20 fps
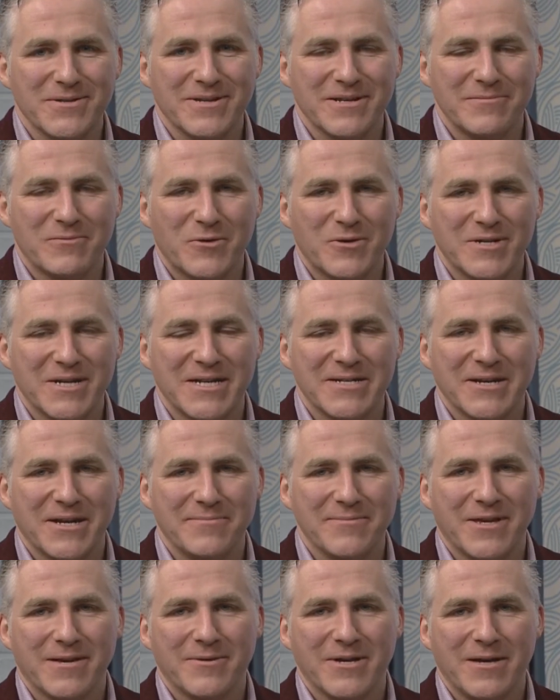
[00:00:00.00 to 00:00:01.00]
And more daytime
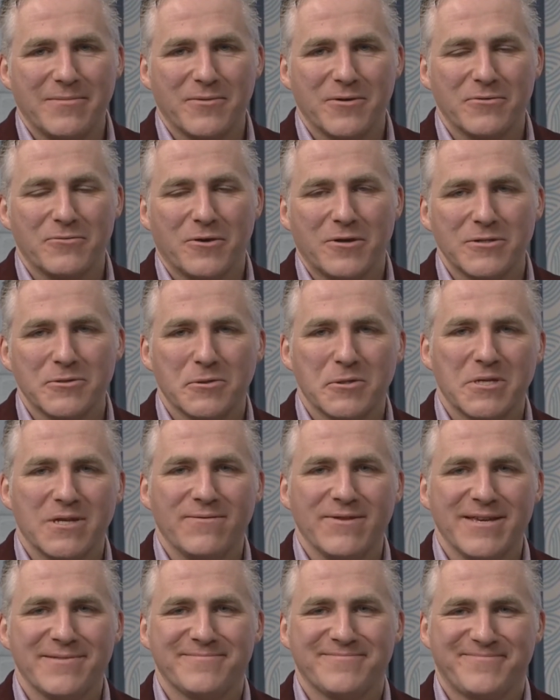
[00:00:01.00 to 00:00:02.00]
coming up on Rogers
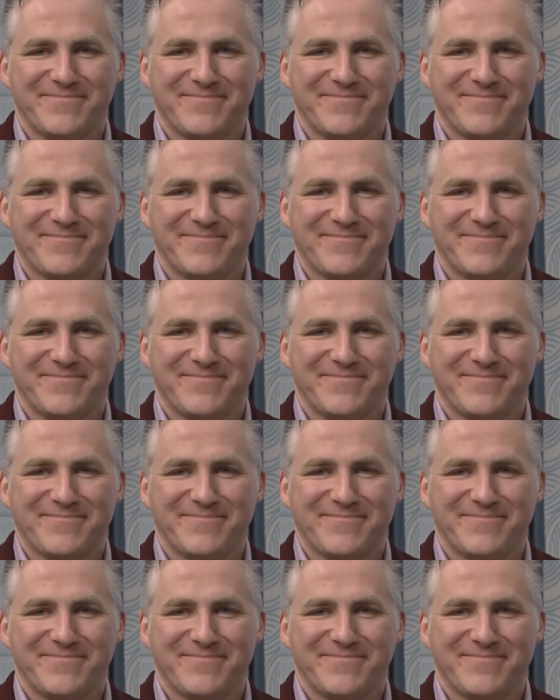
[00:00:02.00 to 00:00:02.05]
TV.